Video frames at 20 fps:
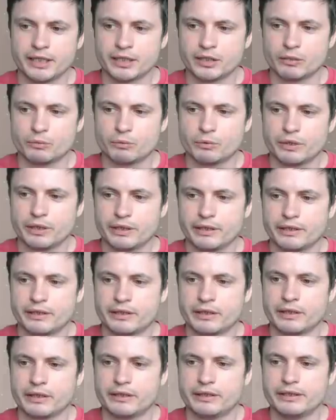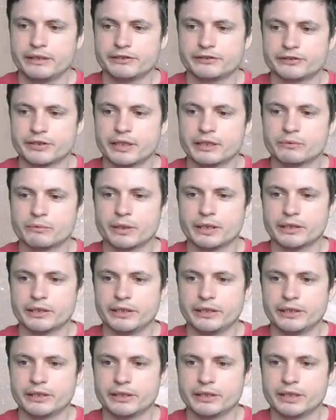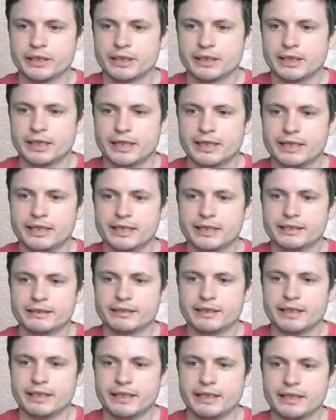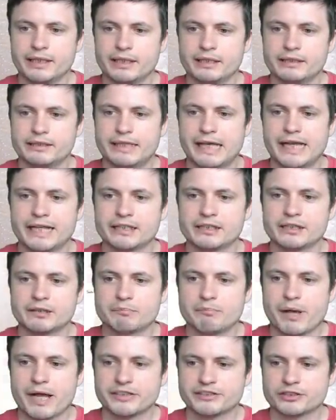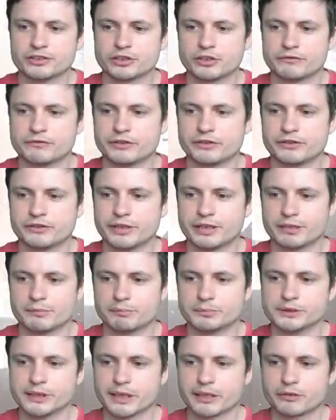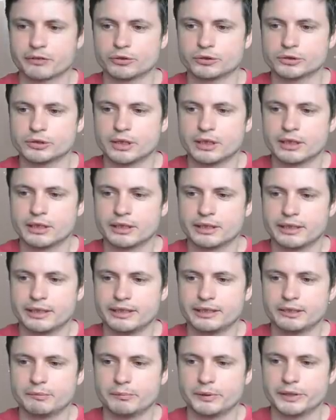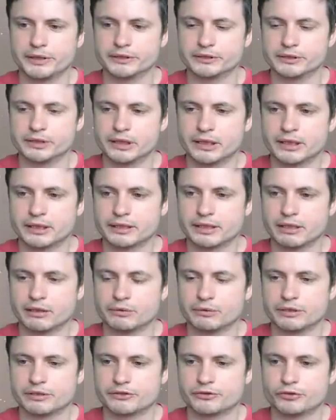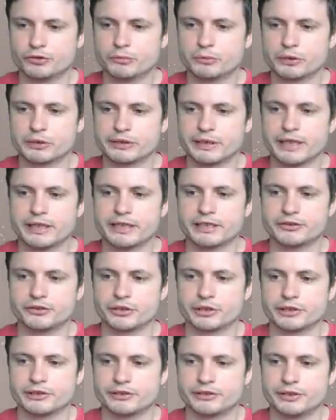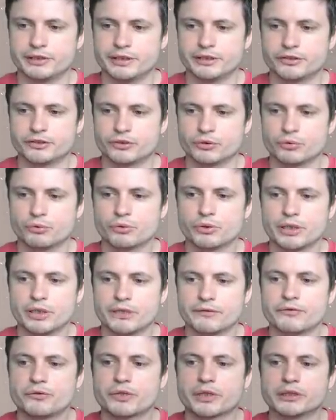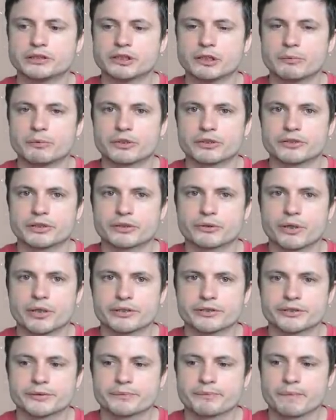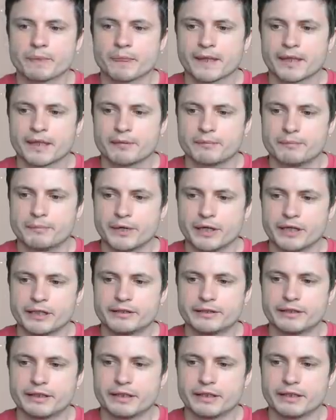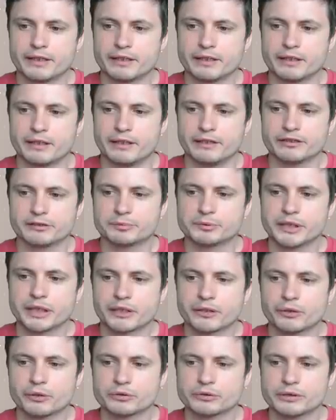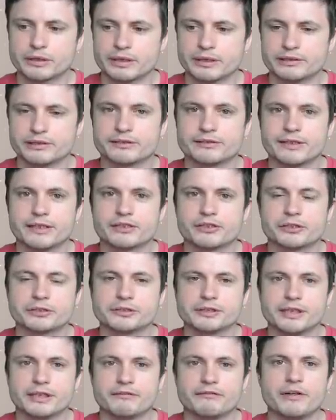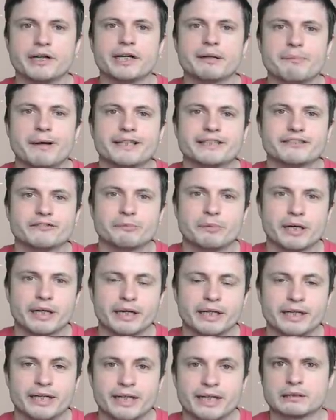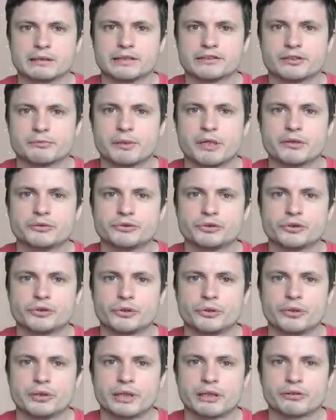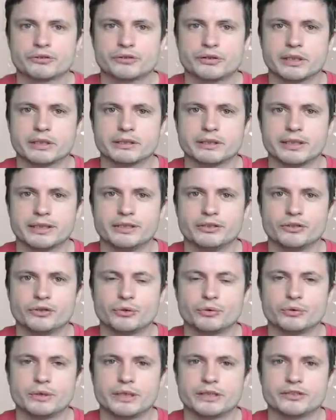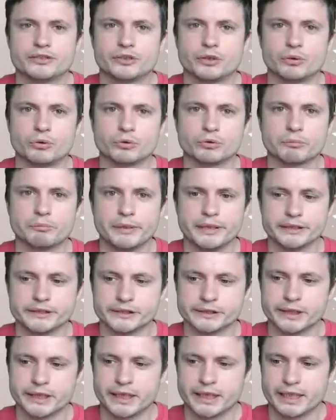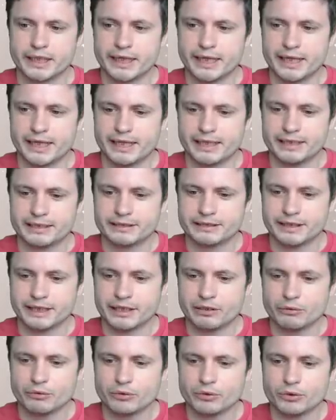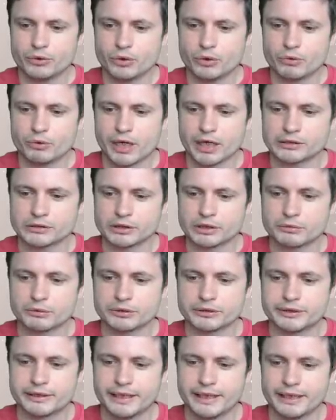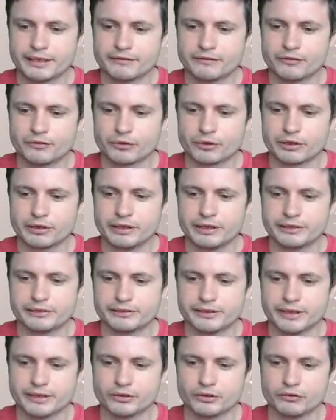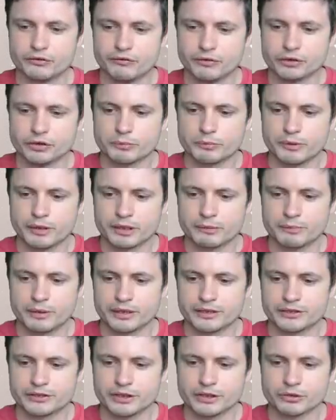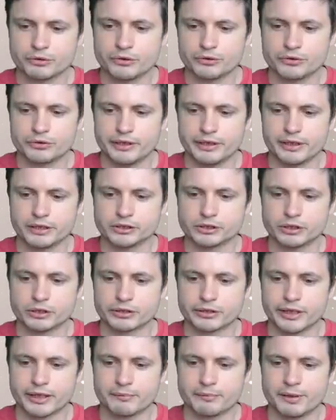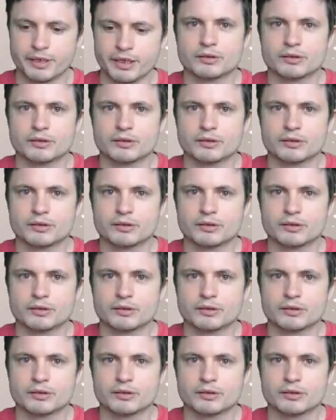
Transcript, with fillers: with the sun right here, and a 10 masses of the sun black hole in the middle. Now, it's super tiny, as you can see, it's only a few kilometers across, but this black hole is essentially a very massive body that's about to turn our sun into its own meal. And I don't know how long it will take for the sun to fall apart, but it's not going to take a long time.